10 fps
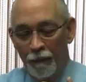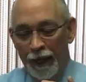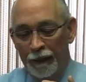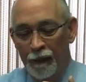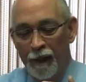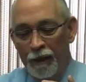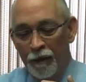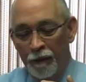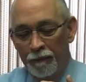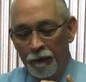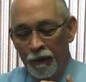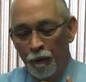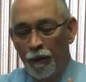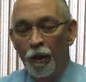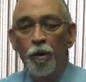We get the light on.
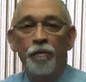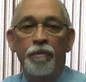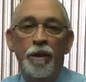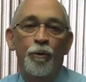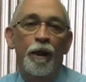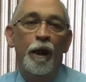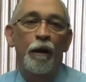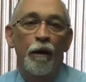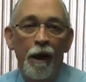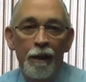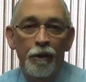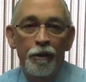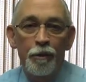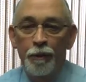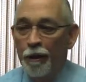Well, the only reason we can get a light on
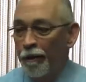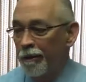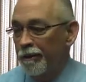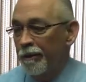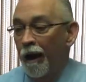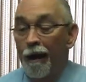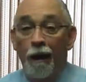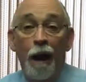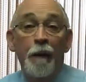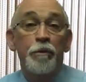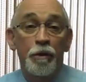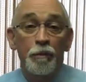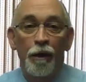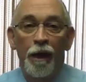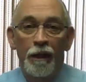is because I'm
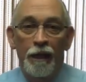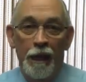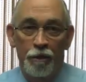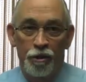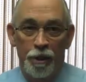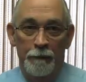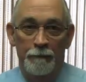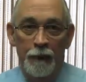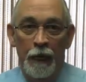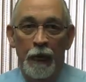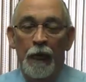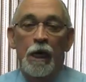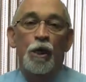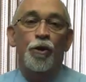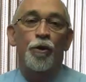supplying the energy.
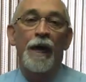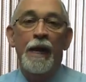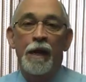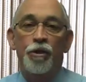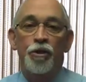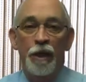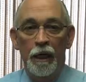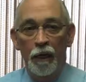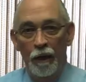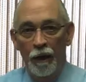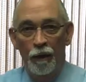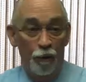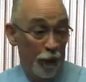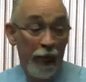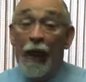So that energy
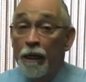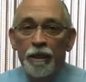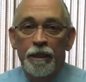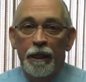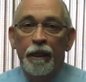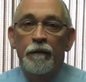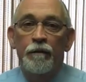we can't see.